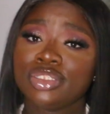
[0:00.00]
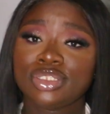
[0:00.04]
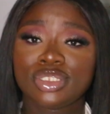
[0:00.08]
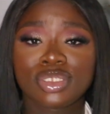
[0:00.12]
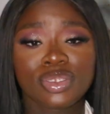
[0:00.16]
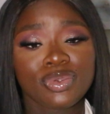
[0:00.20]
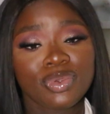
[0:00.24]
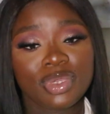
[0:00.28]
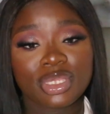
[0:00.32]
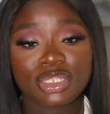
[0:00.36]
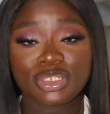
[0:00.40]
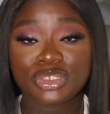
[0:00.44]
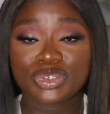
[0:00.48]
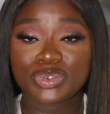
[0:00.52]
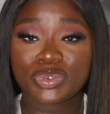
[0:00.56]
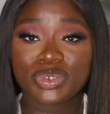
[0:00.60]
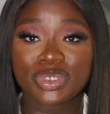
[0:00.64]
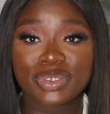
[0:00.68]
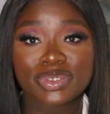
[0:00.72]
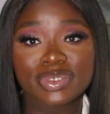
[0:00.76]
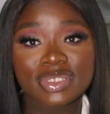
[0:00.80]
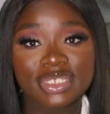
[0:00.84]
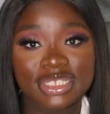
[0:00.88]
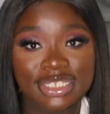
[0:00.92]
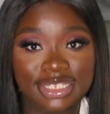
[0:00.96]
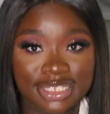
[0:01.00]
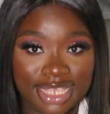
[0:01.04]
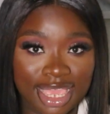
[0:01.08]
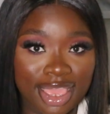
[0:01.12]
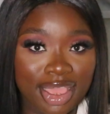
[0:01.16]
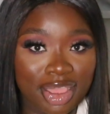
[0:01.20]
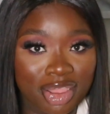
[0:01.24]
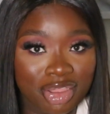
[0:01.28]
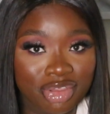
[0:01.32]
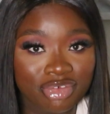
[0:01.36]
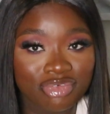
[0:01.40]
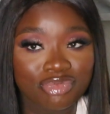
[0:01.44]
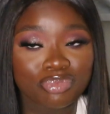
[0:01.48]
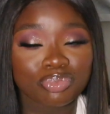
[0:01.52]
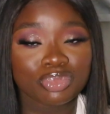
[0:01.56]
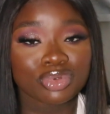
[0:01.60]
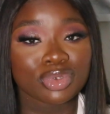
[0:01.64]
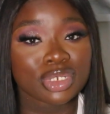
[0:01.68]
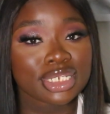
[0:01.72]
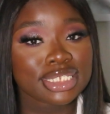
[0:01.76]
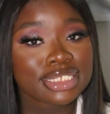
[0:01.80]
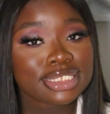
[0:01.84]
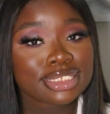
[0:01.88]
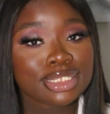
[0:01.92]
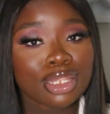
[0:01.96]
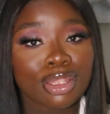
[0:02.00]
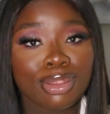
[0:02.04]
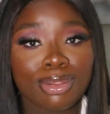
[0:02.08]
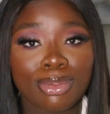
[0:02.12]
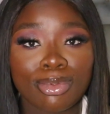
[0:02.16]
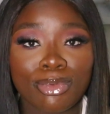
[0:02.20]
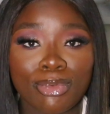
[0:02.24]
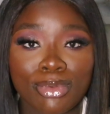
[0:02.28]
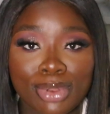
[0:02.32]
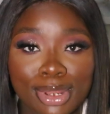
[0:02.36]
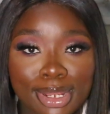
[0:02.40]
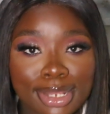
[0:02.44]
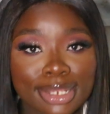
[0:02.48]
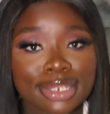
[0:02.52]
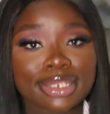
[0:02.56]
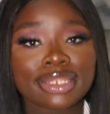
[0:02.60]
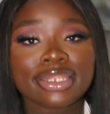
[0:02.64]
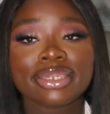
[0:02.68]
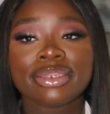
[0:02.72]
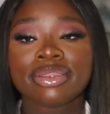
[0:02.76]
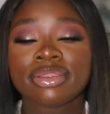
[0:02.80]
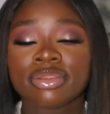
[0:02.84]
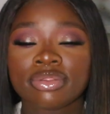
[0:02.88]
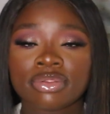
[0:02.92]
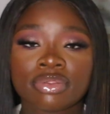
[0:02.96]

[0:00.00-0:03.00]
Do enjoy yourself. Praise the Lord.